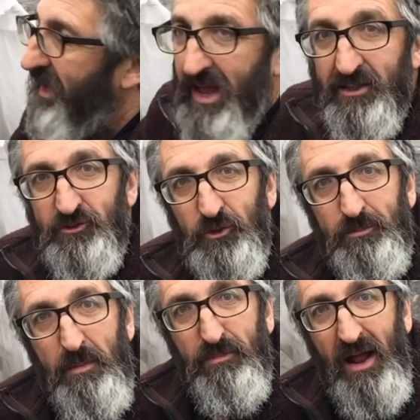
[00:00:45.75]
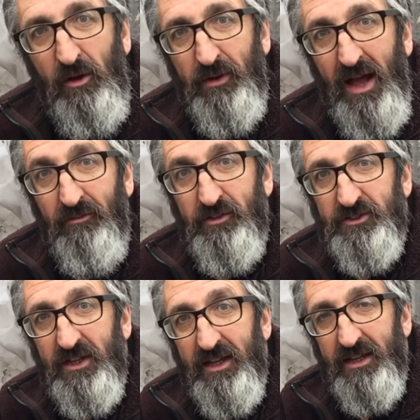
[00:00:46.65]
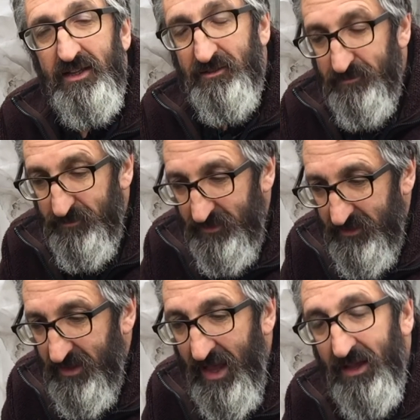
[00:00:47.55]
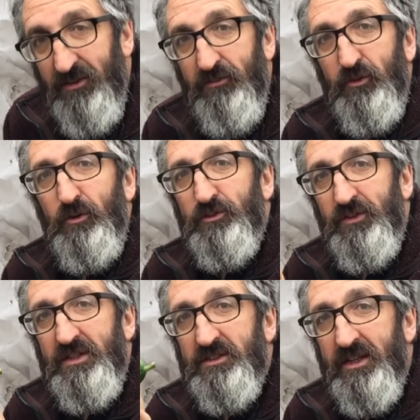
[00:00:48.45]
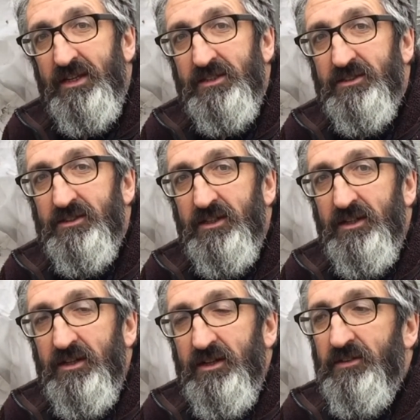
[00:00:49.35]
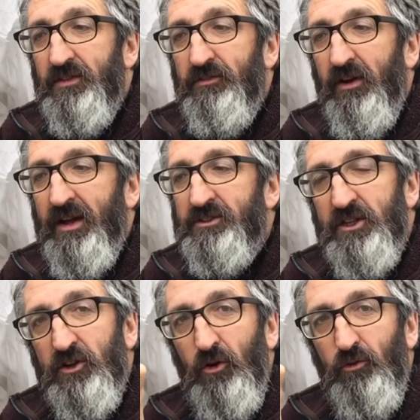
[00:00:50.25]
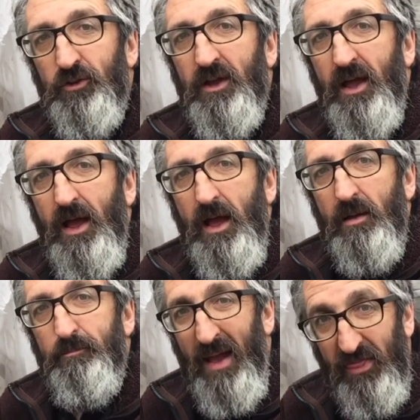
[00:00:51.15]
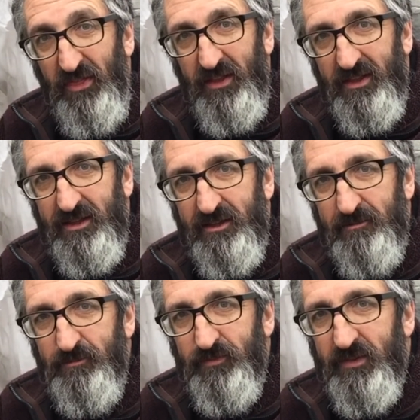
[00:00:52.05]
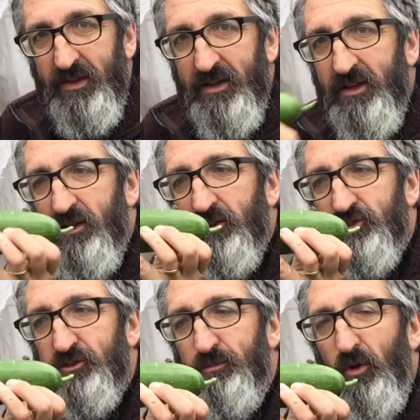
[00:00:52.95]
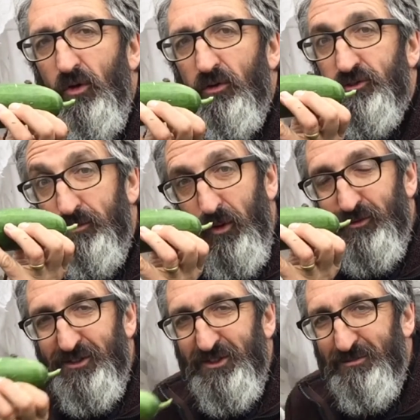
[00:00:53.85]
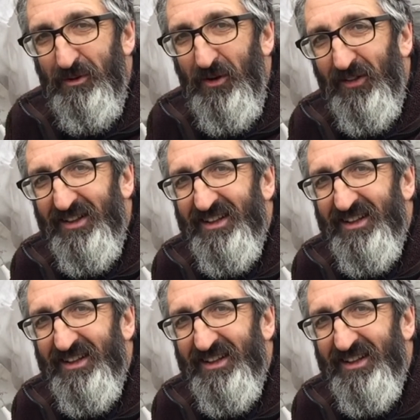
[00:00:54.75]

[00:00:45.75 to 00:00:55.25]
it's done me proud, I have to say. And of course, this is the variety called Beth. Small, supposedly small,